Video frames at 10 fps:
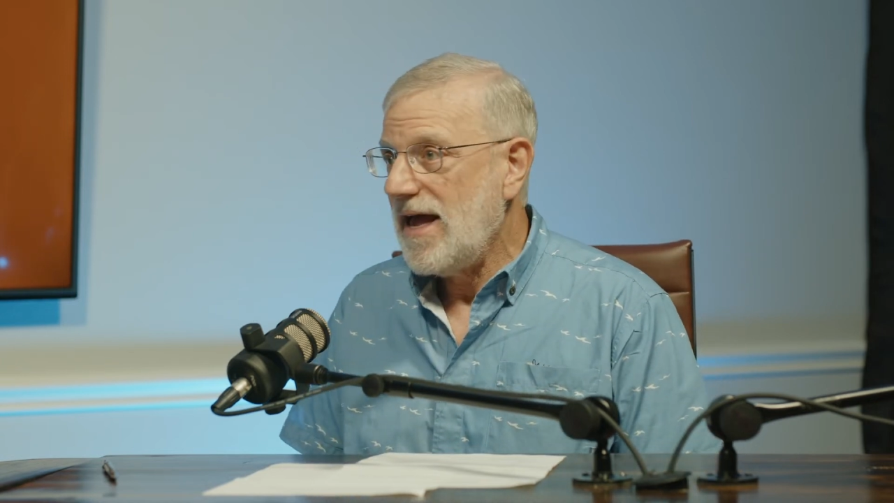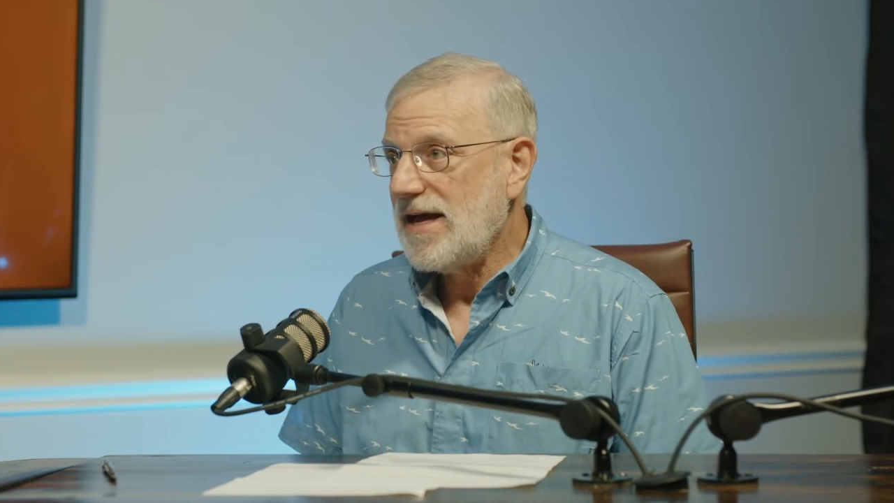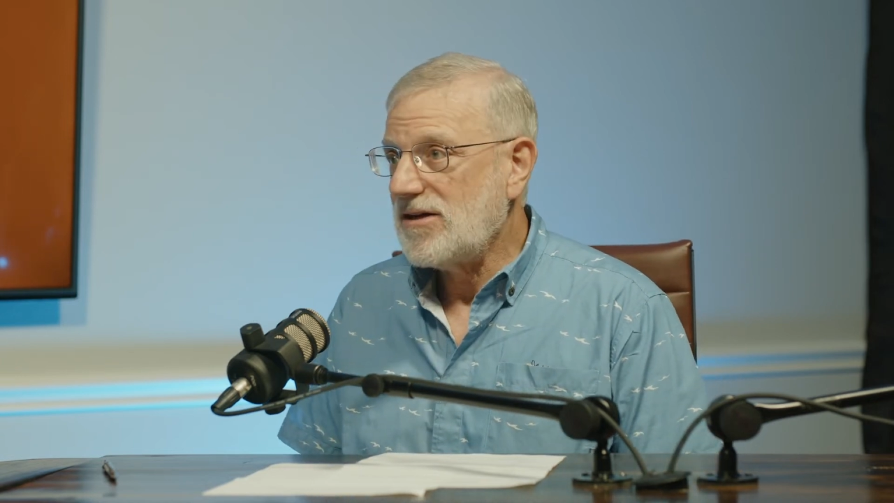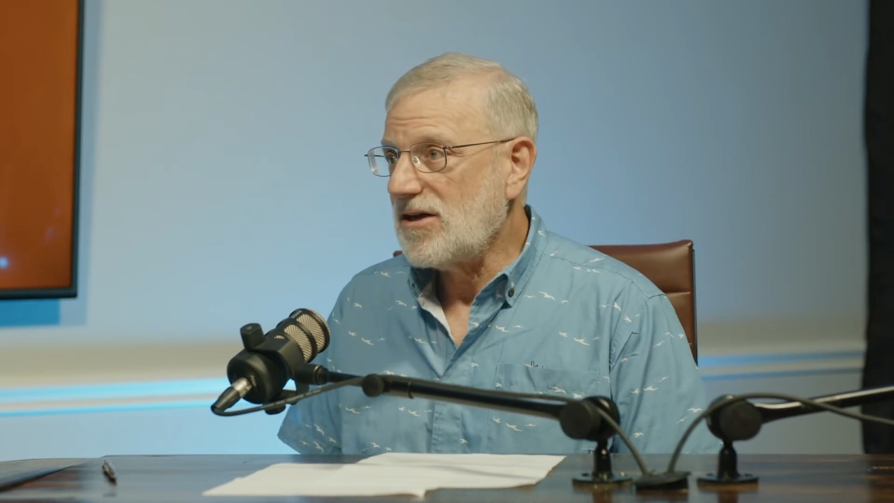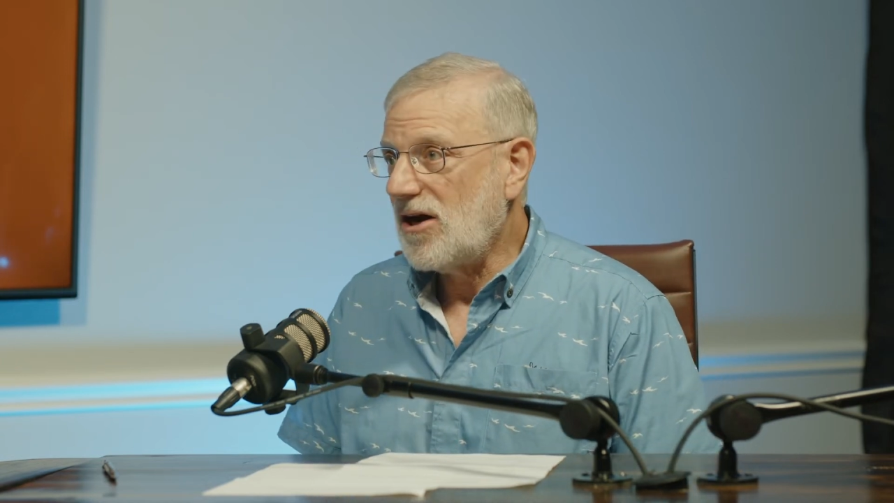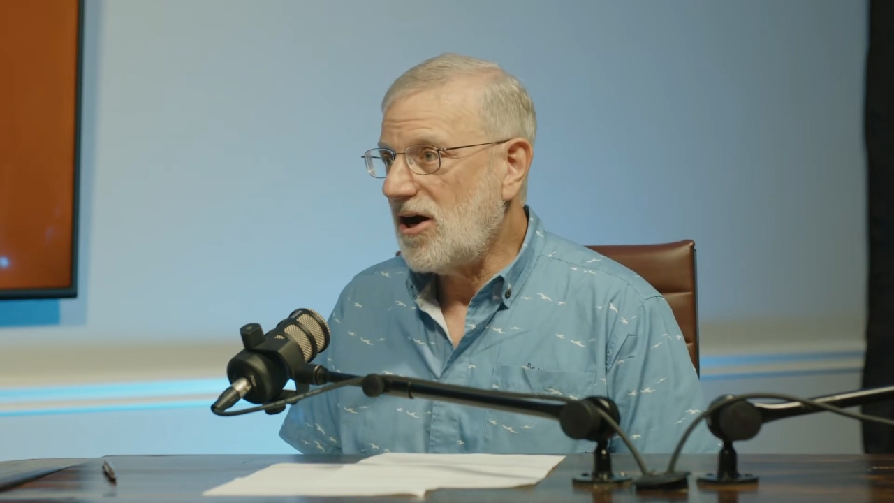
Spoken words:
And